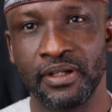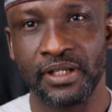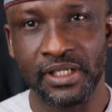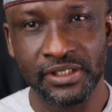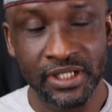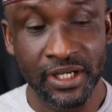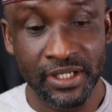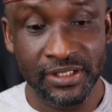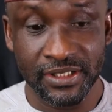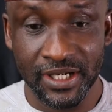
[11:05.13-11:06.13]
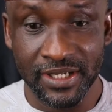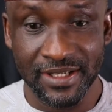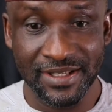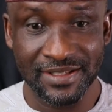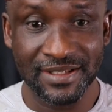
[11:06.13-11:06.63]
Nigeria
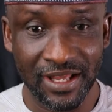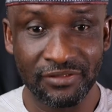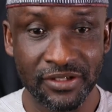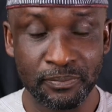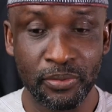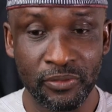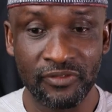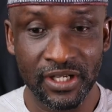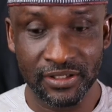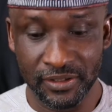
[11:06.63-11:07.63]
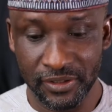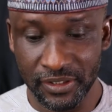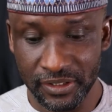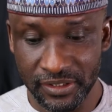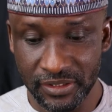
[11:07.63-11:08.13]
is now the poverty,
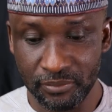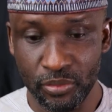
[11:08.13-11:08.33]
the